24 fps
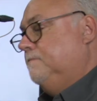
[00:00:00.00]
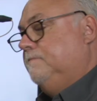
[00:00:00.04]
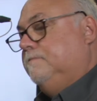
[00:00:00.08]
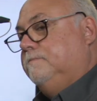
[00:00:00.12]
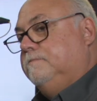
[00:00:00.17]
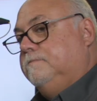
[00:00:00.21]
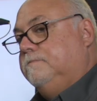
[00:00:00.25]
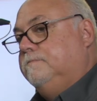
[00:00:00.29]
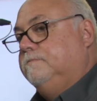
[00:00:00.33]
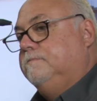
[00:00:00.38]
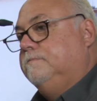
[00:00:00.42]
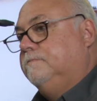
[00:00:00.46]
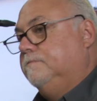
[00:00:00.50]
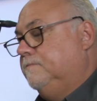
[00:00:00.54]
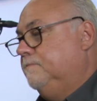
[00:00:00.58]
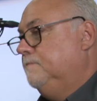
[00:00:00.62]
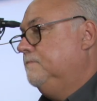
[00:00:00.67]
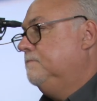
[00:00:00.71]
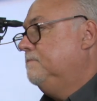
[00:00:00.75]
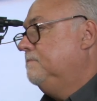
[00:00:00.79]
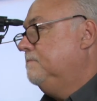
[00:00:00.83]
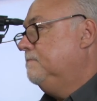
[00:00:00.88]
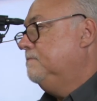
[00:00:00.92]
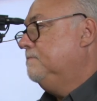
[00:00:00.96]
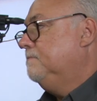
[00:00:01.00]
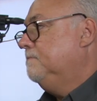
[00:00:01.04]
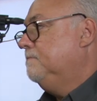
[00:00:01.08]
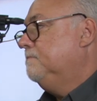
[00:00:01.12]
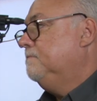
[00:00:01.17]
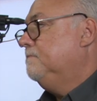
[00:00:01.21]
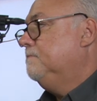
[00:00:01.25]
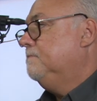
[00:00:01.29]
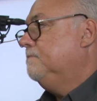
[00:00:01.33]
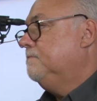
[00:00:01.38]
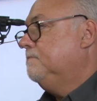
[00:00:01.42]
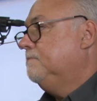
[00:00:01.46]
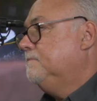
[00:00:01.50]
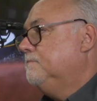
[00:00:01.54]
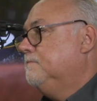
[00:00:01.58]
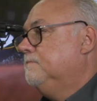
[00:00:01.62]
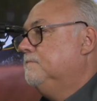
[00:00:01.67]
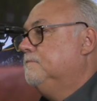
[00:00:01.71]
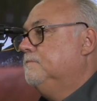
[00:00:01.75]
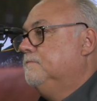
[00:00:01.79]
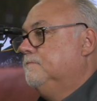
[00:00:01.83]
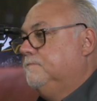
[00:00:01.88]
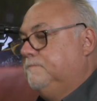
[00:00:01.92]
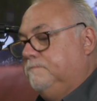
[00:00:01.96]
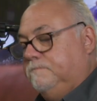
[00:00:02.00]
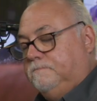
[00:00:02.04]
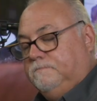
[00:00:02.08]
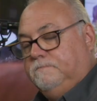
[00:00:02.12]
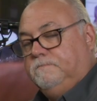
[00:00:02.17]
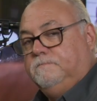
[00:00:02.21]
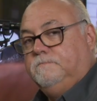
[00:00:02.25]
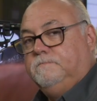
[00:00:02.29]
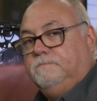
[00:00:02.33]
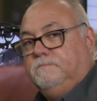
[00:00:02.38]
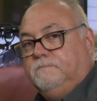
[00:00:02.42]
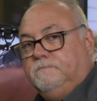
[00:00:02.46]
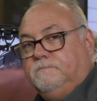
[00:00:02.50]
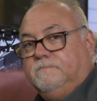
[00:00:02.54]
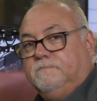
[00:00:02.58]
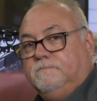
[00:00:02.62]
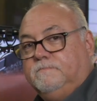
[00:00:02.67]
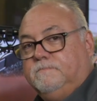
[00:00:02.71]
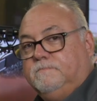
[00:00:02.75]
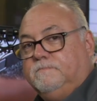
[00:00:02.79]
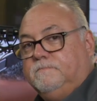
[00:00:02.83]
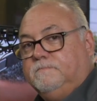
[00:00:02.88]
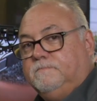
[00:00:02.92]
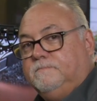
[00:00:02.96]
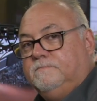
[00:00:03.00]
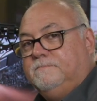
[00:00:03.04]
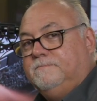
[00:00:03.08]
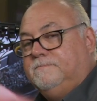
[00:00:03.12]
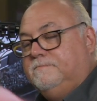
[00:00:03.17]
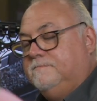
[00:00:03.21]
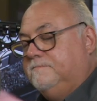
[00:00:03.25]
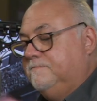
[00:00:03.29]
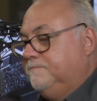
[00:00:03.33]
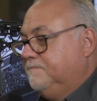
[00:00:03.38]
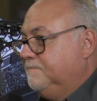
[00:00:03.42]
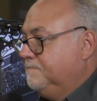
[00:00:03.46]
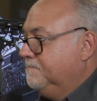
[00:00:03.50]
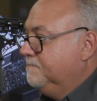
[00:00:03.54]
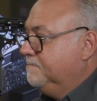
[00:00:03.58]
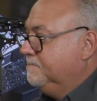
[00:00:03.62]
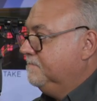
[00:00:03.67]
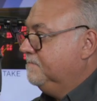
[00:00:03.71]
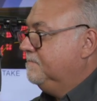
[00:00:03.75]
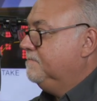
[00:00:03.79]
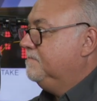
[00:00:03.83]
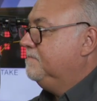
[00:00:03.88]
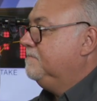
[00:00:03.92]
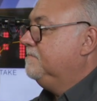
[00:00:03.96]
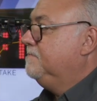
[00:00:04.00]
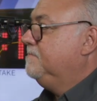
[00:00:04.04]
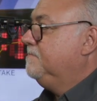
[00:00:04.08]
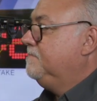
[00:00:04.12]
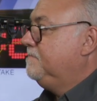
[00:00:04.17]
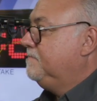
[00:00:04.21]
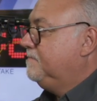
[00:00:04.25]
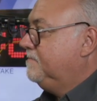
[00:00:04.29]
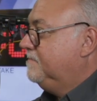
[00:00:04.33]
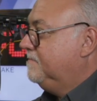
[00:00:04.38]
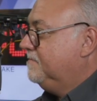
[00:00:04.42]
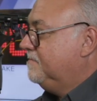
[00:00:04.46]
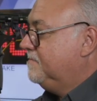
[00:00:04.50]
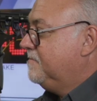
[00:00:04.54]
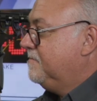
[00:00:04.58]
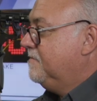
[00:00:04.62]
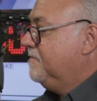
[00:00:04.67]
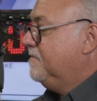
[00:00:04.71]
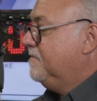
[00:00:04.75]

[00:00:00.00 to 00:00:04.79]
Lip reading: (not speaking)